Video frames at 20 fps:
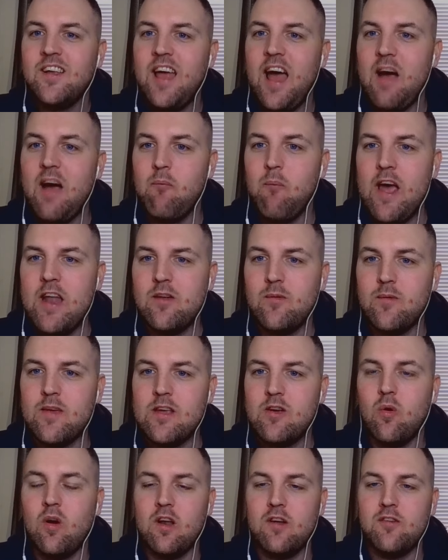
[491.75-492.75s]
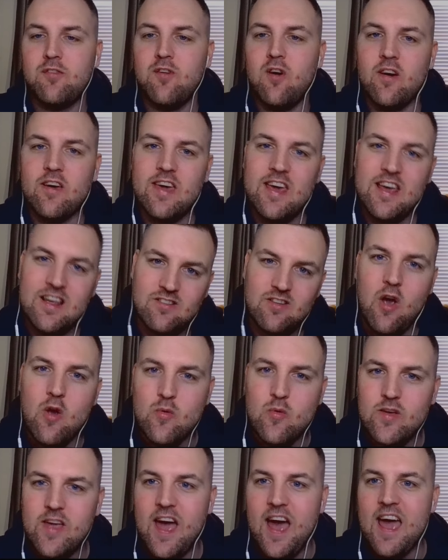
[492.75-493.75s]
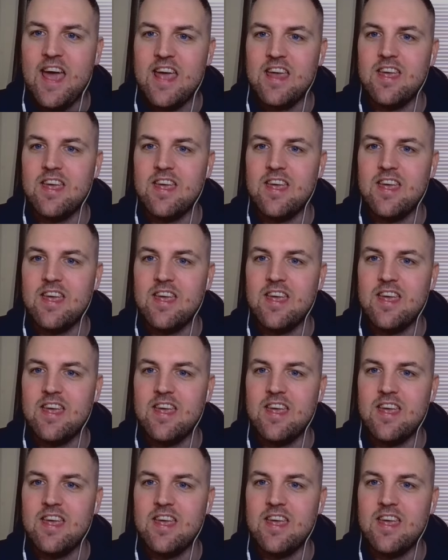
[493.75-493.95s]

And where do we qualify? It's okay.